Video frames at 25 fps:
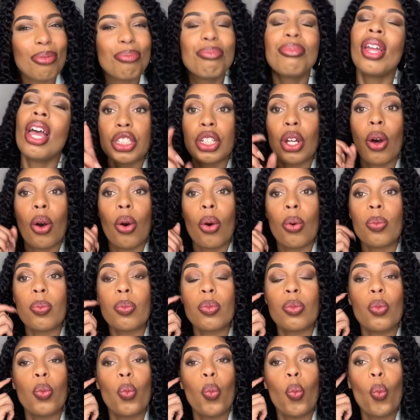
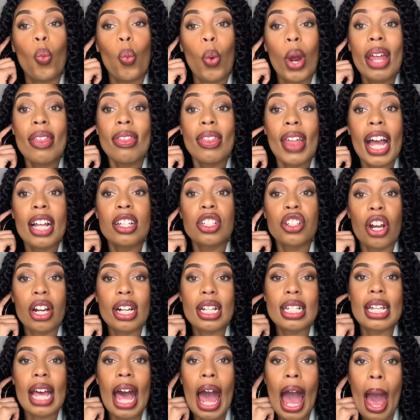So when that
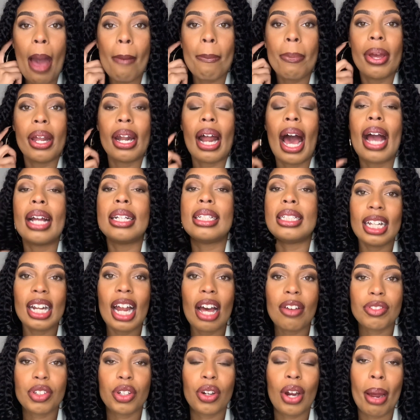started to happen, I did
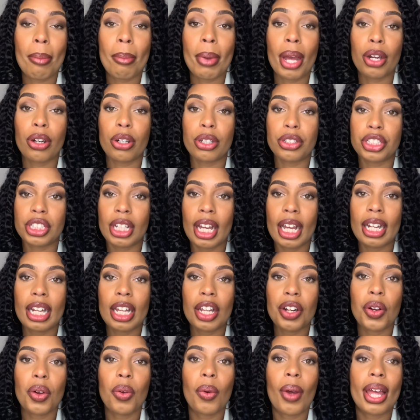have to grab my crochet
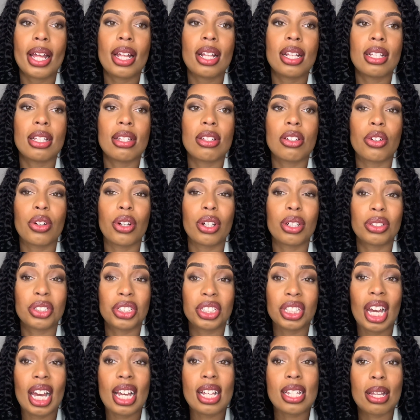needle and
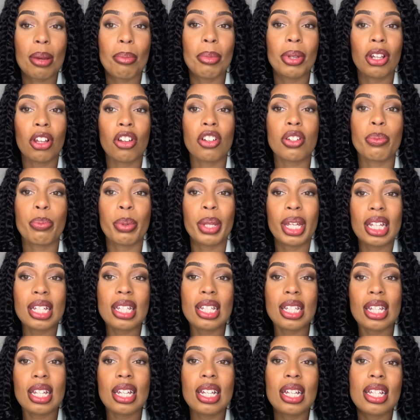crochet some of those
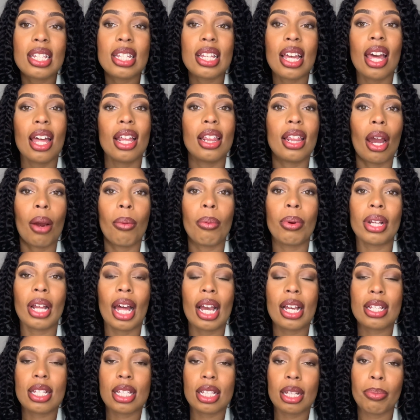pieces that were
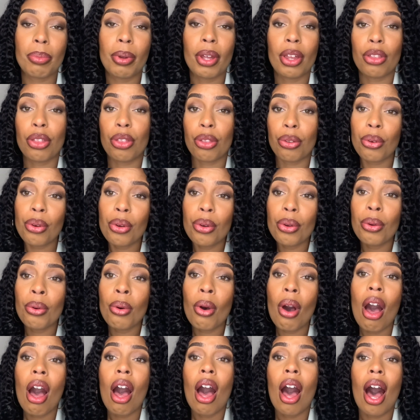like slipping
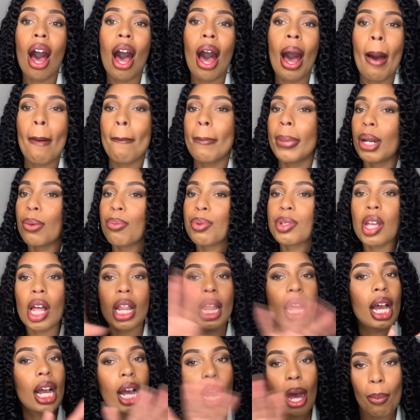through, but it was
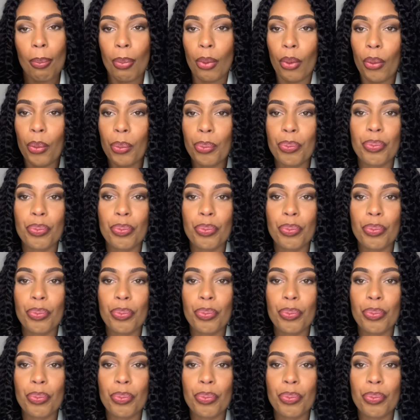only a couple.